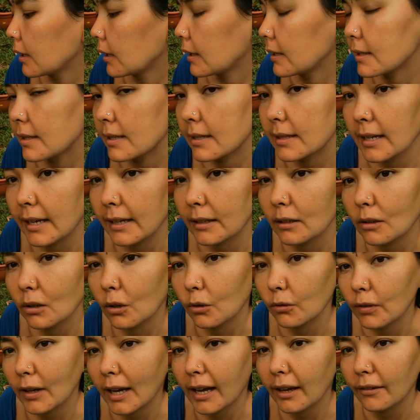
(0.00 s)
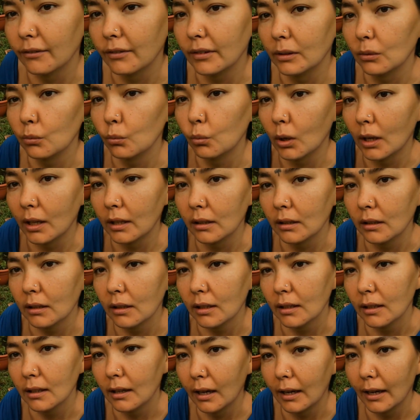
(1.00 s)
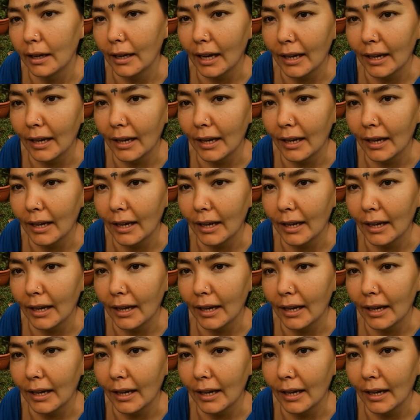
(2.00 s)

Instead of having one, I